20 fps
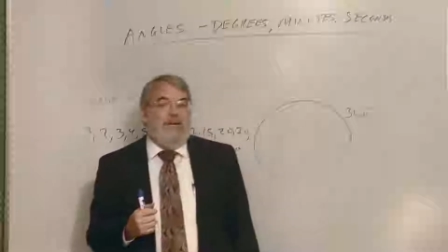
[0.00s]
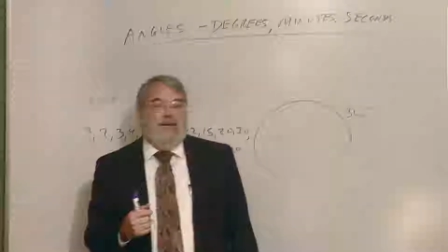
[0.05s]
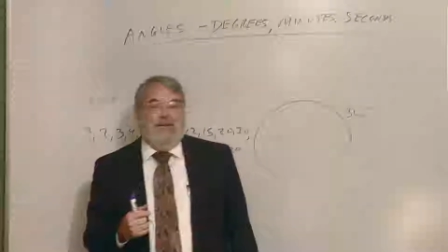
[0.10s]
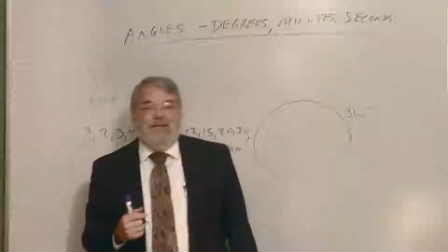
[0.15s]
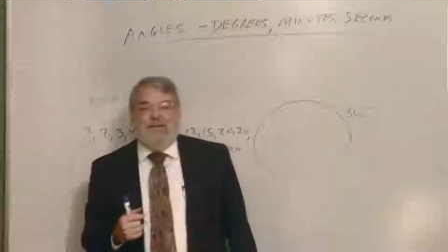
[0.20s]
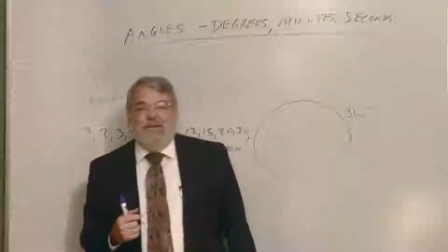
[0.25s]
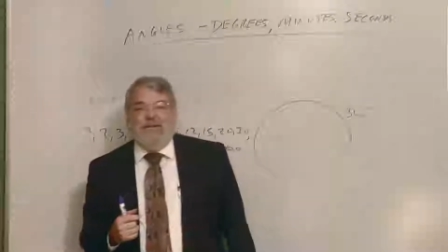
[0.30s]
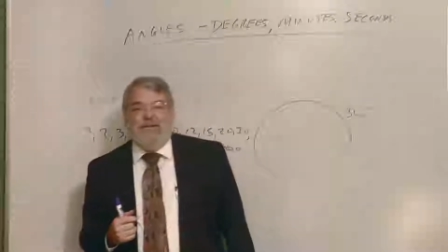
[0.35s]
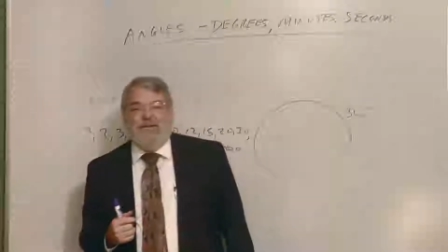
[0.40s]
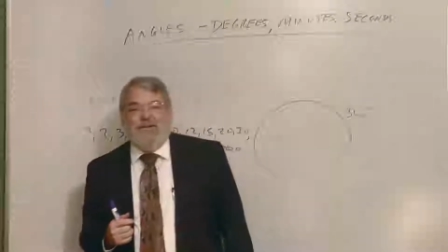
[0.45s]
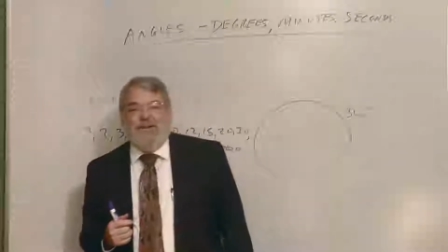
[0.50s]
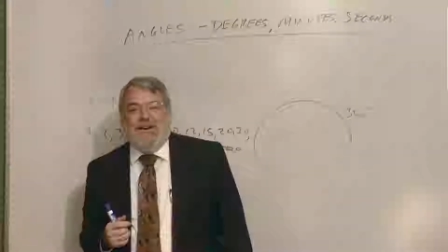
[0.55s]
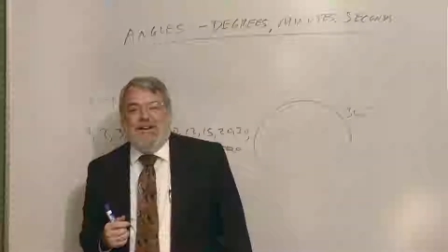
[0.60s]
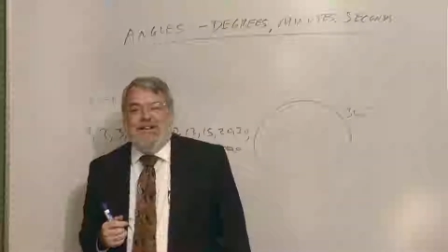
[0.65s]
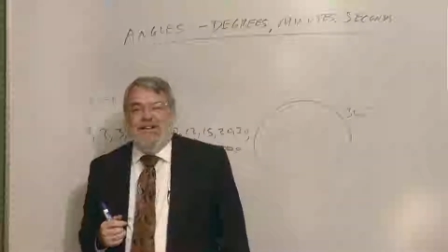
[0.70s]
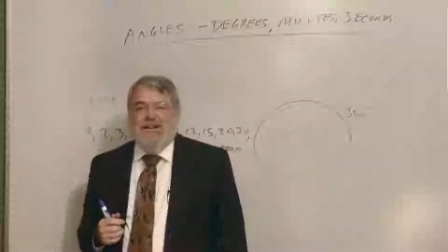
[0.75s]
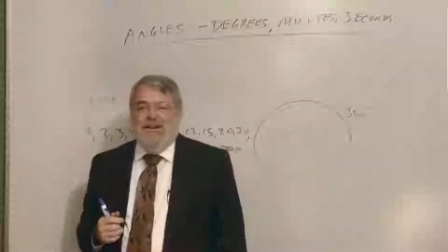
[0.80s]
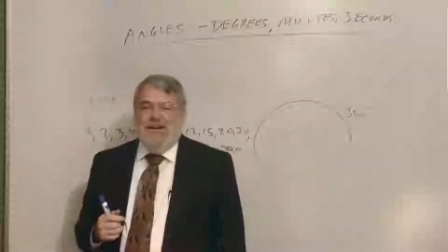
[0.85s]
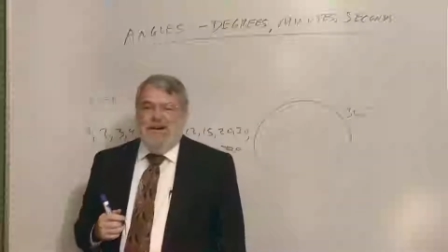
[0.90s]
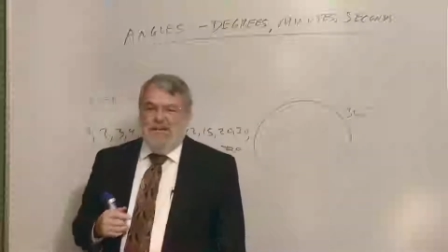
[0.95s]
If you ever
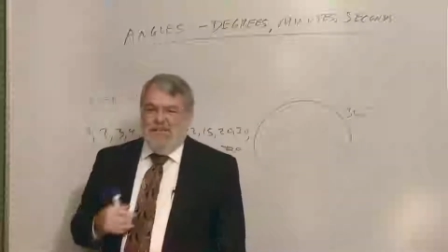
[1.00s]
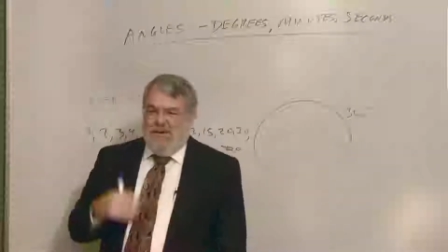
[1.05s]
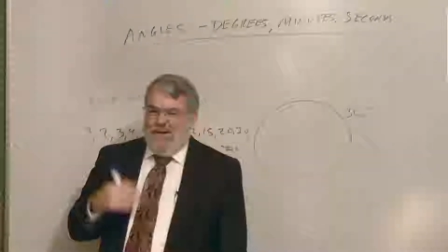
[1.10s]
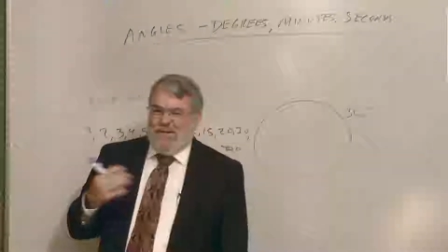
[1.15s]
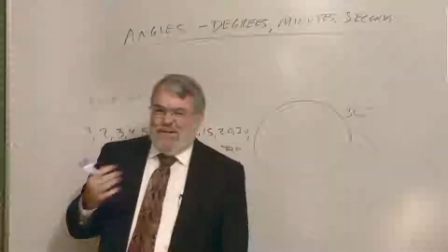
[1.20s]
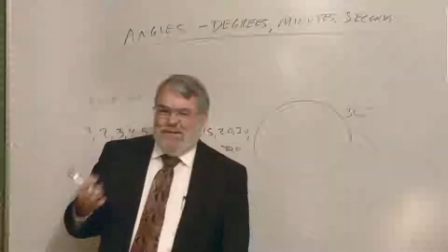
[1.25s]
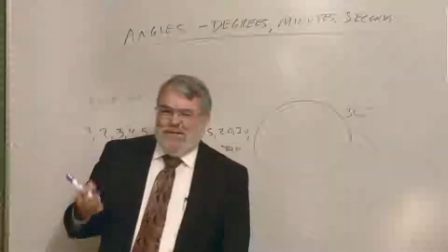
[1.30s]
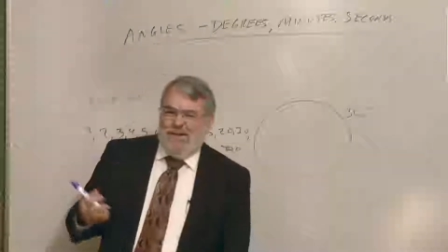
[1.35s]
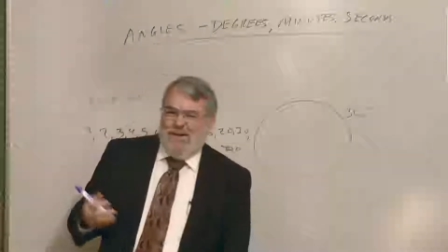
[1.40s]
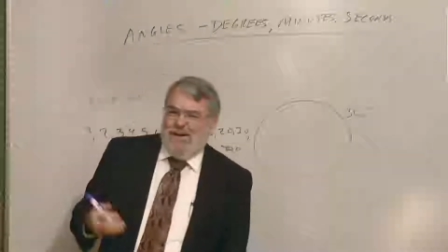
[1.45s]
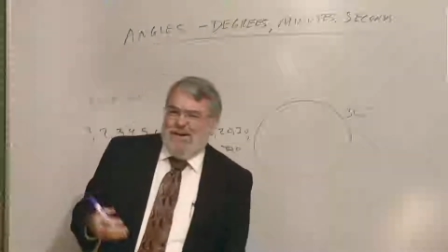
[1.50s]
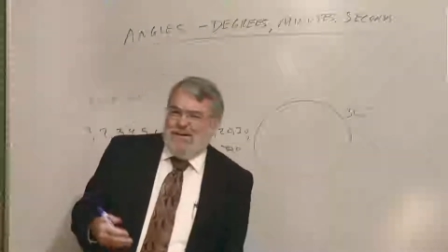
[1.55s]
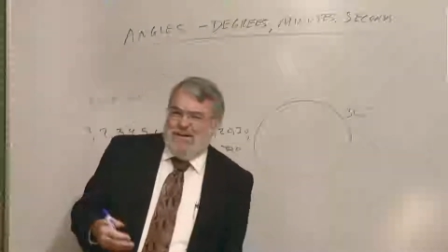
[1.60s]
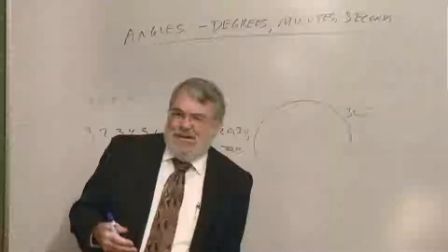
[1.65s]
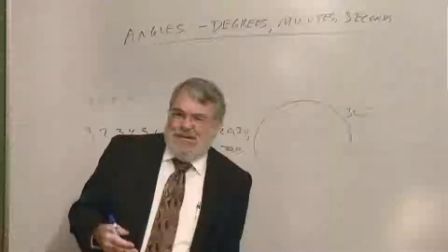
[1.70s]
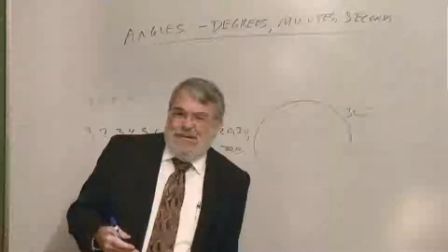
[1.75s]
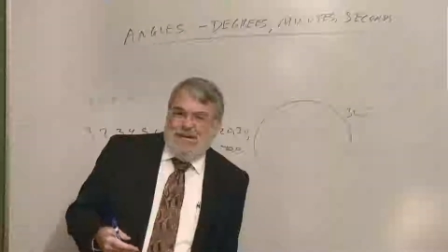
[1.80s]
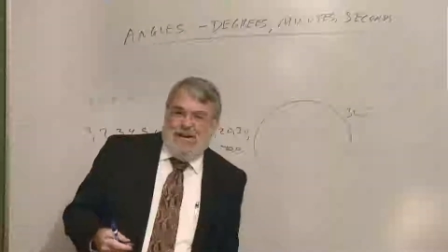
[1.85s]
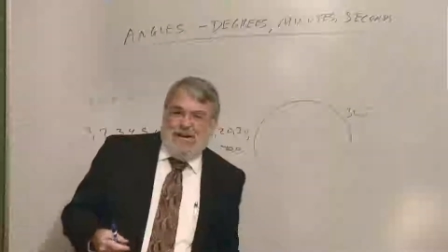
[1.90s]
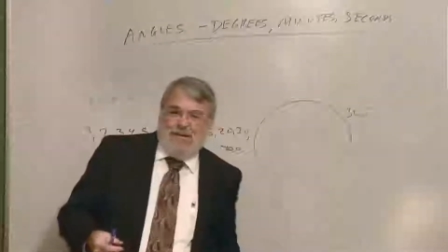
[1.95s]
tried multiplying and
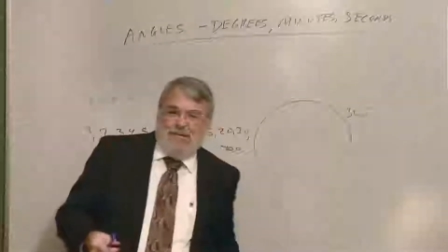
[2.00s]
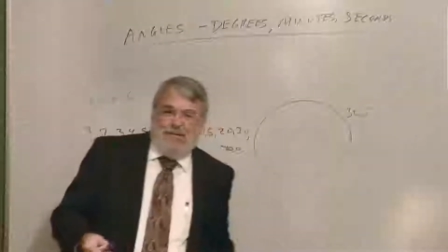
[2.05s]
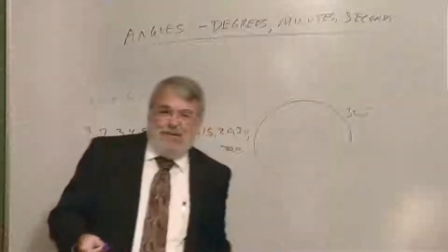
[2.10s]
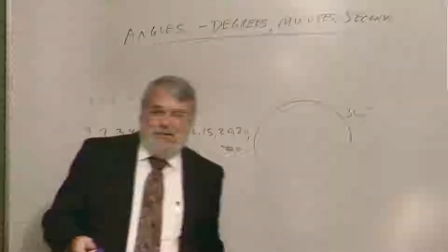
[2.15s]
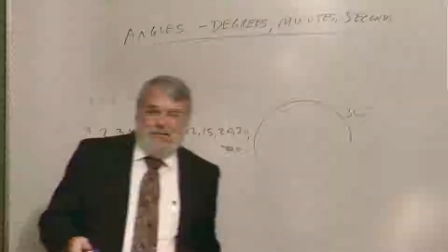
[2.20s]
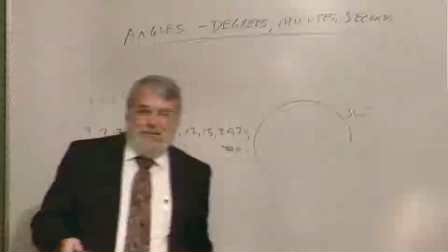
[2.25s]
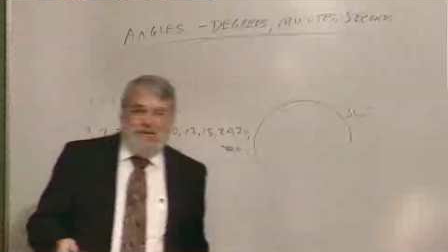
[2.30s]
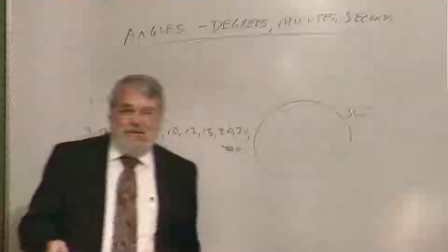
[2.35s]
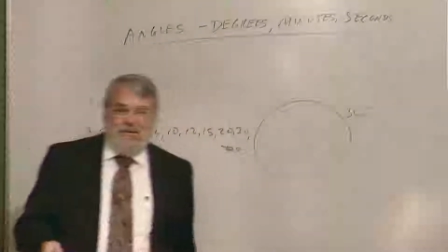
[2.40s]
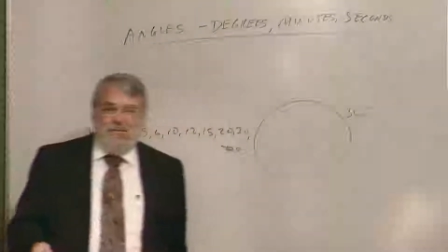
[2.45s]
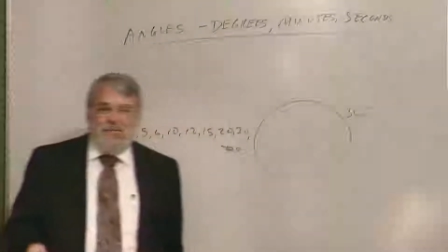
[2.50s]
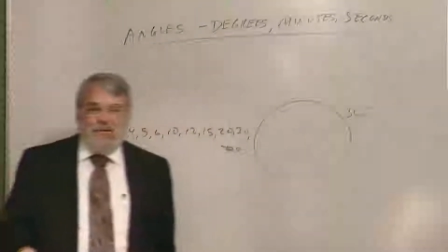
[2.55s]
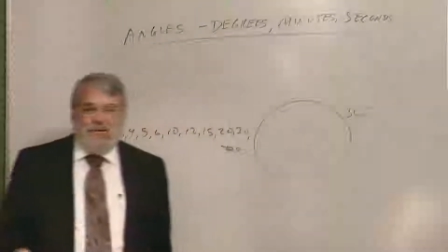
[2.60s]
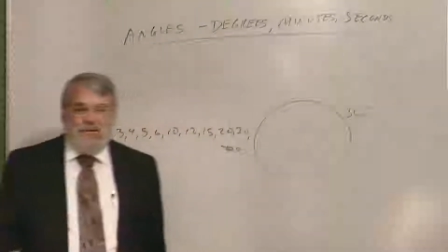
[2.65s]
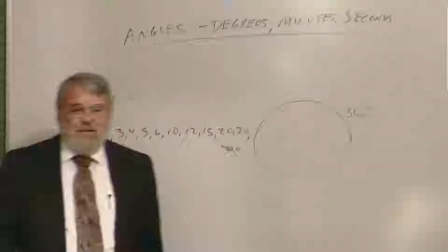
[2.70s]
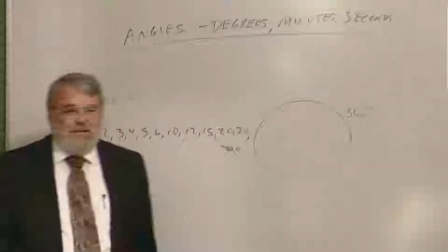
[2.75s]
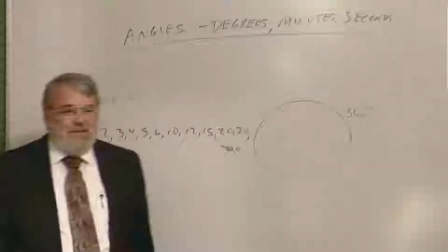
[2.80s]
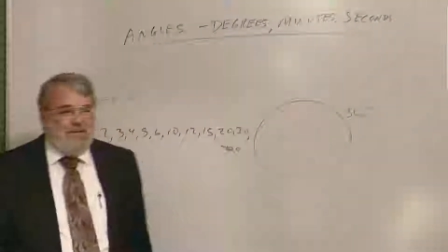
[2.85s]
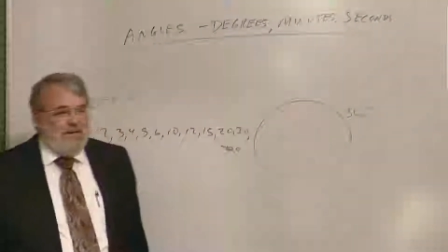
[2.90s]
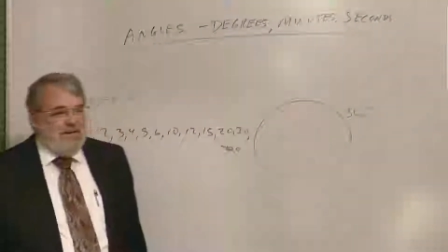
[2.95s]
dividing Roman numerals,